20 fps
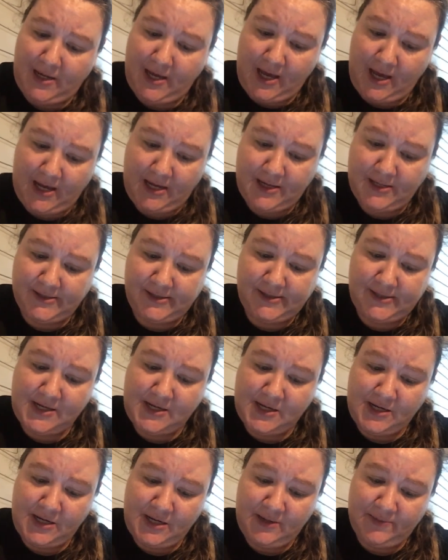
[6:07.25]
Cain
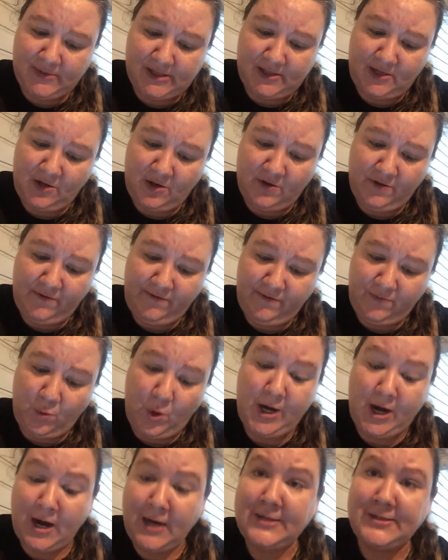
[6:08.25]
see in himself
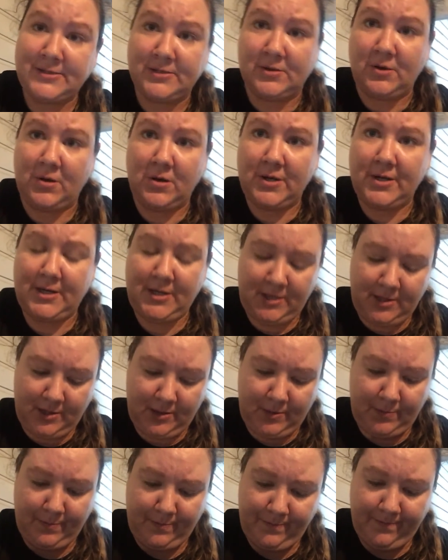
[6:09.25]
what I saw in
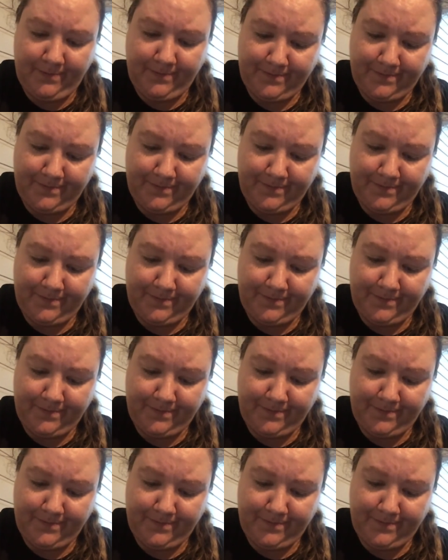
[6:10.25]
him.